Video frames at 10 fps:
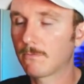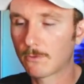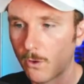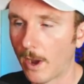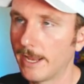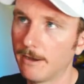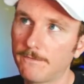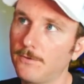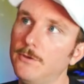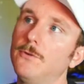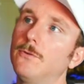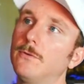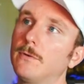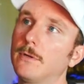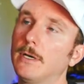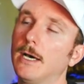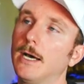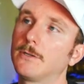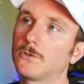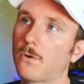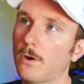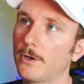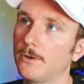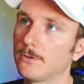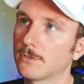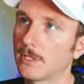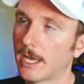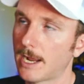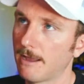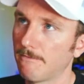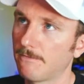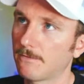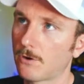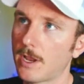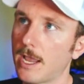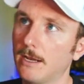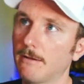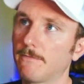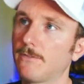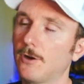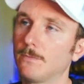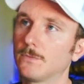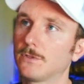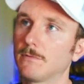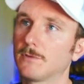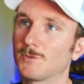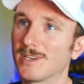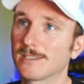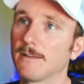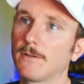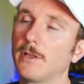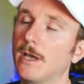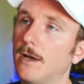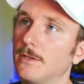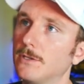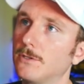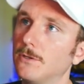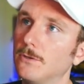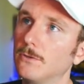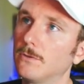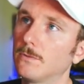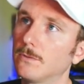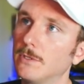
quite a few tutorials that I've created and filmed specifically on these two